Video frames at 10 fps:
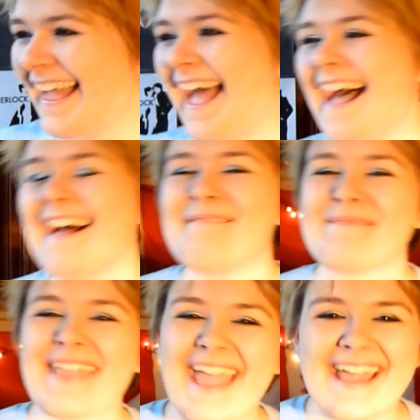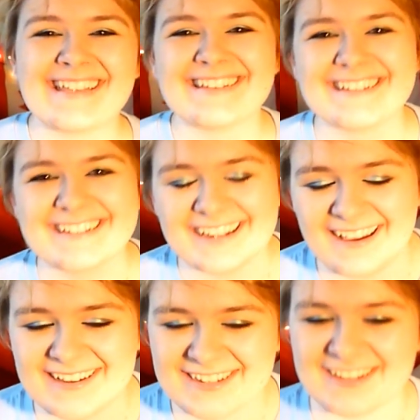Um, and
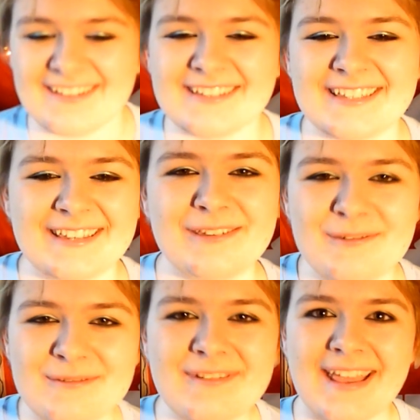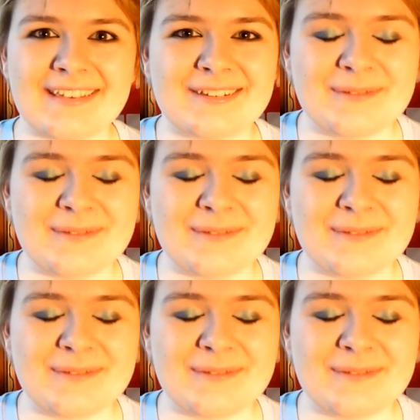I shall see you next